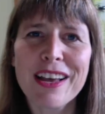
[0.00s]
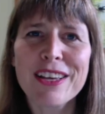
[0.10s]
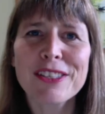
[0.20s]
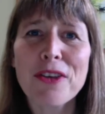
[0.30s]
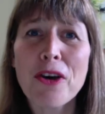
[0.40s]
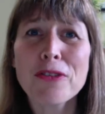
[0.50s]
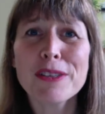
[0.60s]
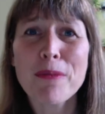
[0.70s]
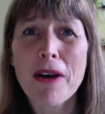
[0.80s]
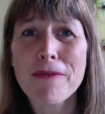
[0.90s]
So those
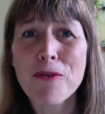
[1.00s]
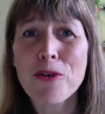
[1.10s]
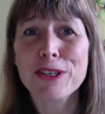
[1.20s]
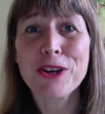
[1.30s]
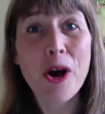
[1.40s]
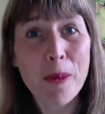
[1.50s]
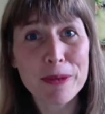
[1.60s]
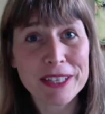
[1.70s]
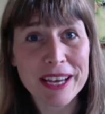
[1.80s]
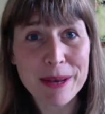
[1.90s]
are my 4
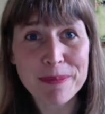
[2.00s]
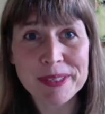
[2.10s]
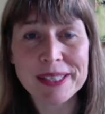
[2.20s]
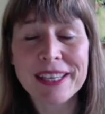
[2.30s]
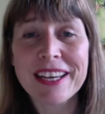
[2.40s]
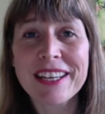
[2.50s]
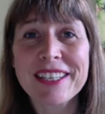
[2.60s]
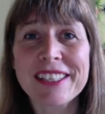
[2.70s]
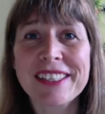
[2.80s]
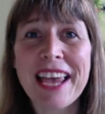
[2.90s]
top tips
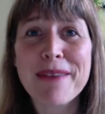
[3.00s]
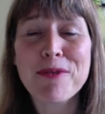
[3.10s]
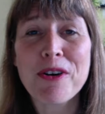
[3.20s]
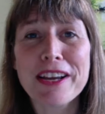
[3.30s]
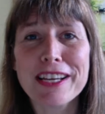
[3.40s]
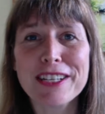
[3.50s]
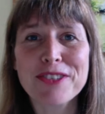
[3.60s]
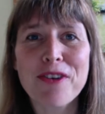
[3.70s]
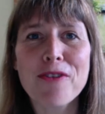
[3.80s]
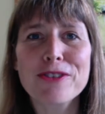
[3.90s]
to stay more in
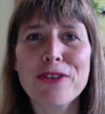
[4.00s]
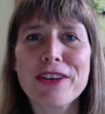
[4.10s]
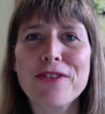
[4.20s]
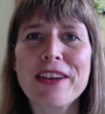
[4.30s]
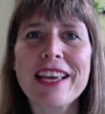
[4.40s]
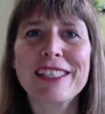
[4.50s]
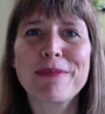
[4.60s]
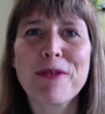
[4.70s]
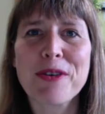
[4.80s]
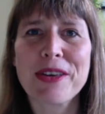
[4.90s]
control during your next
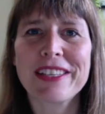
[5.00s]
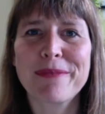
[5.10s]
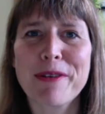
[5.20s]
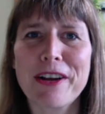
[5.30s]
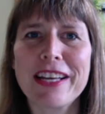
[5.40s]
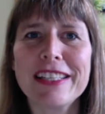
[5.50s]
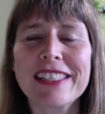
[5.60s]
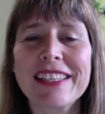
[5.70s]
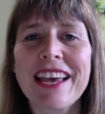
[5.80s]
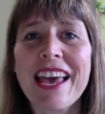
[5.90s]
birth
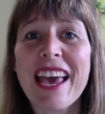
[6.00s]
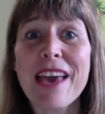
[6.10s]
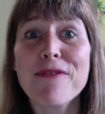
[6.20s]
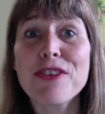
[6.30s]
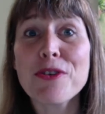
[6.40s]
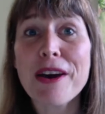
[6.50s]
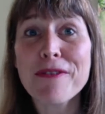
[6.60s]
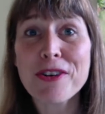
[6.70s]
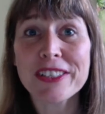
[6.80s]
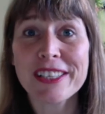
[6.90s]
experience. If you
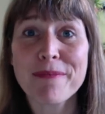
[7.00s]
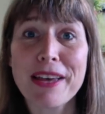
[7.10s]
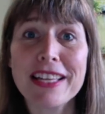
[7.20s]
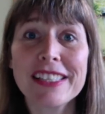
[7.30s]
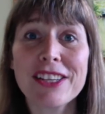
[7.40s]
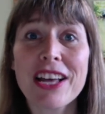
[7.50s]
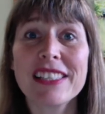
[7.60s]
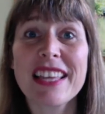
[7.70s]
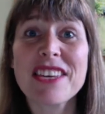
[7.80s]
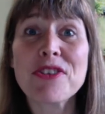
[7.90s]
have got some
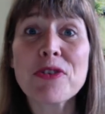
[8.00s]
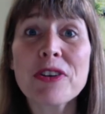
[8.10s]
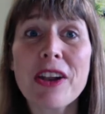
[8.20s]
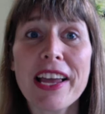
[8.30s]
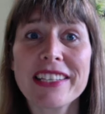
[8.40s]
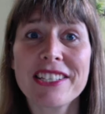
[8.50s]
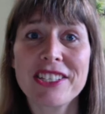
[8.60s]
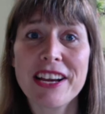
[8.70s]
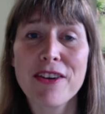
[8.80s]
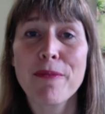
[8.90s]
insights that you would like to
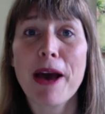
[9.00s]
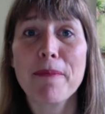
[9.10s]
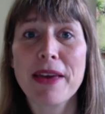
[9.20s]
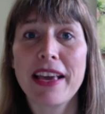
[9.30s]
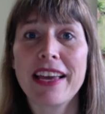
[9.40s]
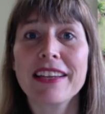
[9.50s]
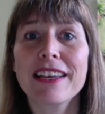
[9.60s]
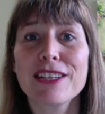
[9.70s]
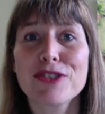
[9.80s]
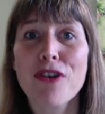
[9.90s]
share about being in
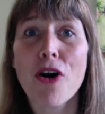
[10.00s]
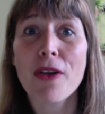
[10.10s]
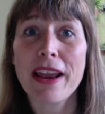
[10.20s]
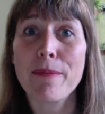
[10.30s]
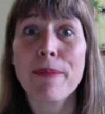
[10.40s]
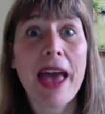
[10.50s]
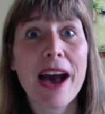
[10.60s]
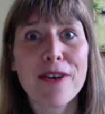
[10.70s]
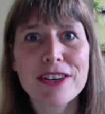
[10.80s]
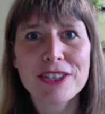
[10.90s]
control and
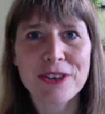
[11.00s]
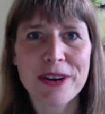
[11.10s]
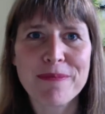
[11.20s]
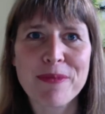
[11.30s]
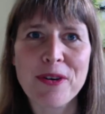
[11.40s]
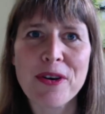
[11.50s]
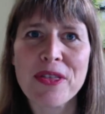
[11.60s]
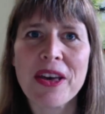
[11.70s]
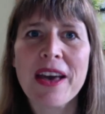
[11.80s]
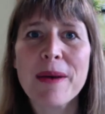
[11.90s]
empowered during
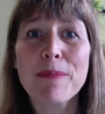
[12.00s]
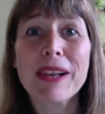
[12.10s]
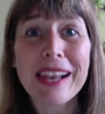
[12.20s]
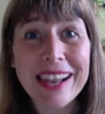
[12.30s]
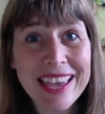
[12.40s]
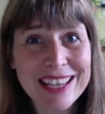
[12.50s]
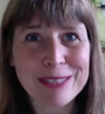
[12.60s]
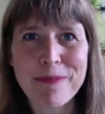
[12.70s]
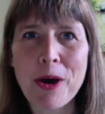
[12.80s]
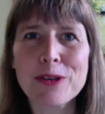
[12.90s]
birth,
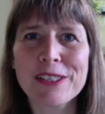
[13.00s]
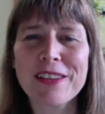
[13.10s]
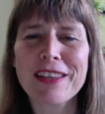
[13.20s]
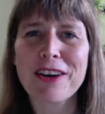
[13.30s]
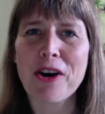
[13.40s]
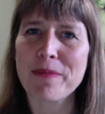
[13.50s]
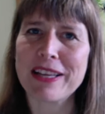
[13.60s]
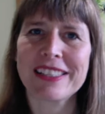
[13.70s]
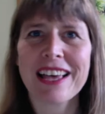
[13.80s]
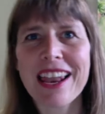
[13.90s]
please post in the
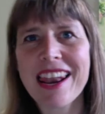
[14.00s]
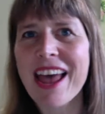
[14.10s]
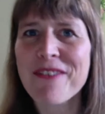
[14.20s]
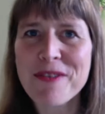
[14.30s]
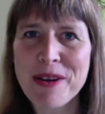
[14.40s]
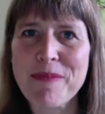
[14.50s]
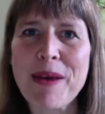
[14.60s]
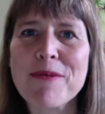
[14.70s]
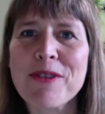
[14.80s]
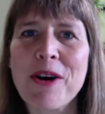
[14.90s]
comments. I love it when
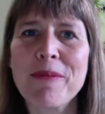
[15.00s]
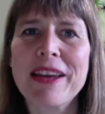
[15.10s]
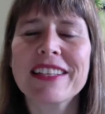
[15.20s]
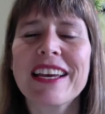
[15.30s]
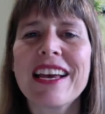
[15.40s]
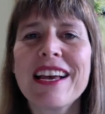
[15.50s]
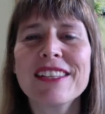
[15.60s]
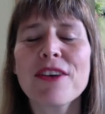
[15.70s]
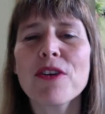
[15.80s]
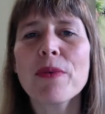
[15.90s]
people comment
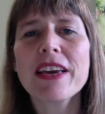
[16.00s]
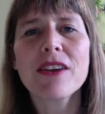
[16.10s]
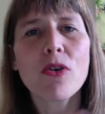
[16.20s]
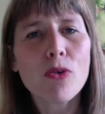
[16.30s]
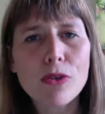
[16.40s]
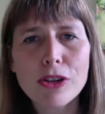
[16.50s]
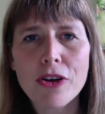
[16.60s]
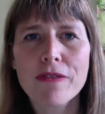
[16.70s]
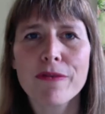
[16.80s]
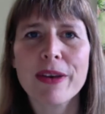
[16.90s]
so that we can all
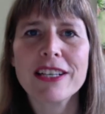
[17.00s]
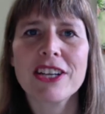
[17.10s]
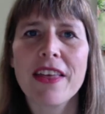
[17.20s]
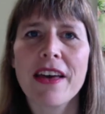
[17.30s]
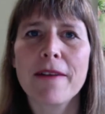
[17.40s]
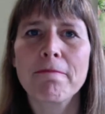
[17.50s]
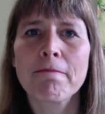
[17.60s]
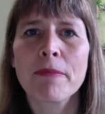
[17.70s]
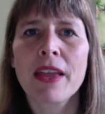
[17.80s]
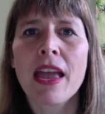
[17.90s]
learn from each other.
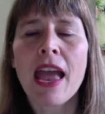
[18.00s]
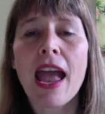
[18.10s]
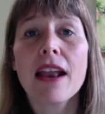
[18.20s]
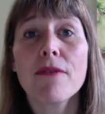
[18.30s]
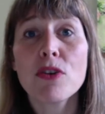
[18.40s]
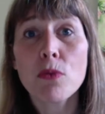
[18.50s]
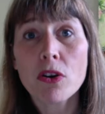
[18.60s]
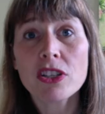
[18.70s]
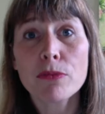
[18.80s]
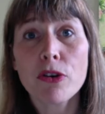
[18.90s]
And if you
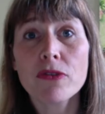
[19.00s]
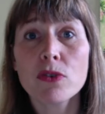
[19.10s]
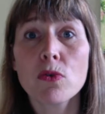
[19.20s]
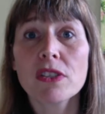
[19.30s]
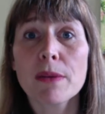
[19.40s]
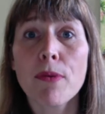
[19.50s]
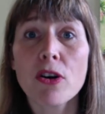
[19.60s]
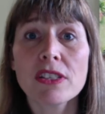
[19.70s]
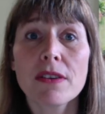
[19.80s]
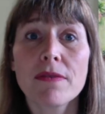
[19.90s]
want to move towards a
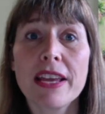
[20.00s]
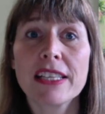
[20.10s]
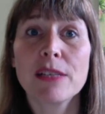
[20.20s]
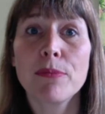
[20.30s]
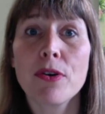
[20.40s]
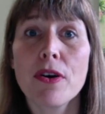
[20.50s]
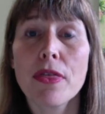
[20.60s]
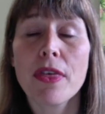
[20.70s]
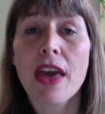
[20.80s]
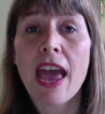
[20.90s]
positive next
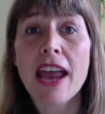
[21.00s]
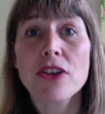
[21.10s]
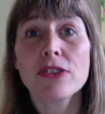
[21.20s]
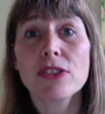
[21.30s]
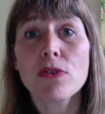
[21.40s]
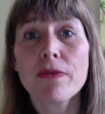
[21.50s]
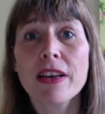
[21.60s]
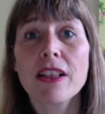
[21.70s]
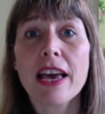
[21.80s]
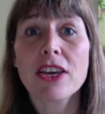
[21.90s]
birth and you still
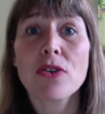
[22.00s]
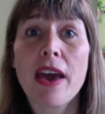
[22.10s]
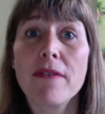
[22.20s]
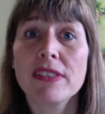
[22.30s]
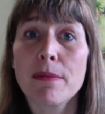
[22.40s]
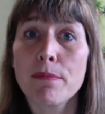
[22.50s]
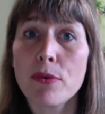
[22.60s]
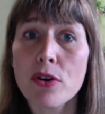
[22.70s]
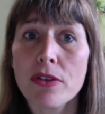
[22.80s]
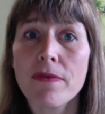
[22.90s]
feel like you have some
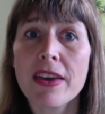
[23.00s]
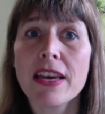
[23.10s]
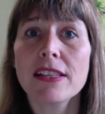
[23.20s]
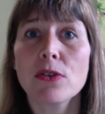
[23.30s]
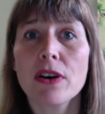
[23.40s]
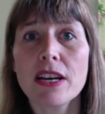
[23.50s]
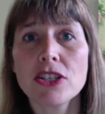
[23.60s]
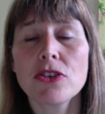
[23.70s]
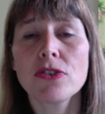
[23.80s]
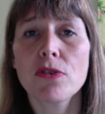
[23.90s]
birth fears or
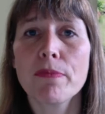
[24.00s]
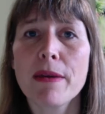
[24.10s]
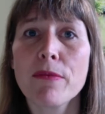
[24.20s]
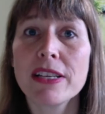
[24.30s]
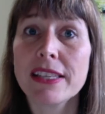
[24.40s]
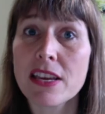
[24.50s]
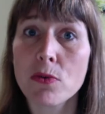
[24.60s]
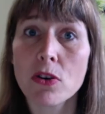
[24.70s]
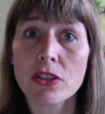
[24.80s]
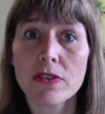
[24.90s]
issues or memories that you
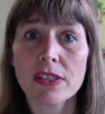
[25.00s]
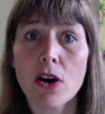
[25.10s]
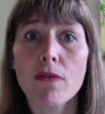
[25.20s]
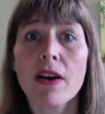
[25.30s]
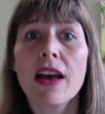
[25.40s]
want to resolve,